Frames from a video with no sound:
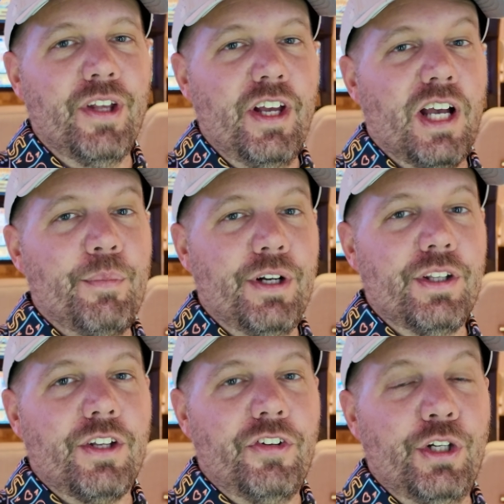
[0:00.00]
I've been in
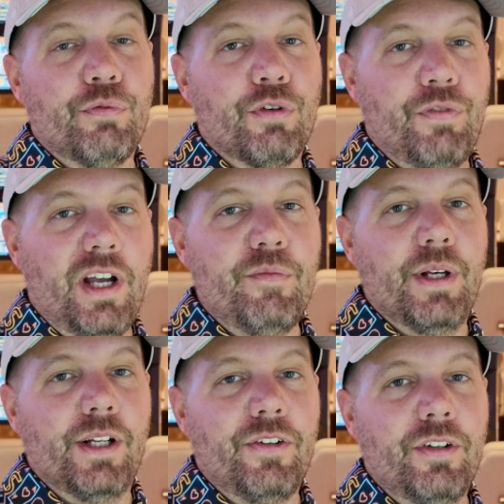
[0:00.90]
the casino for 5
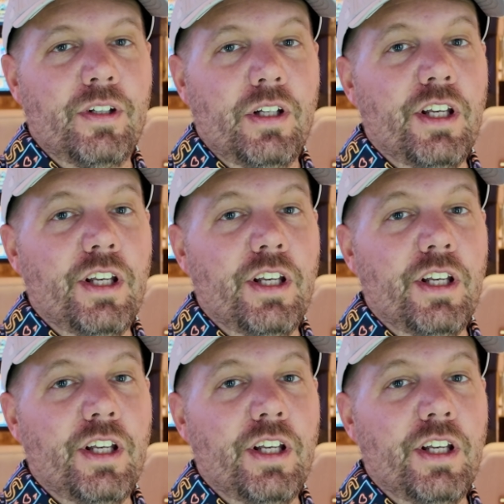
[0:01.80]
minutes,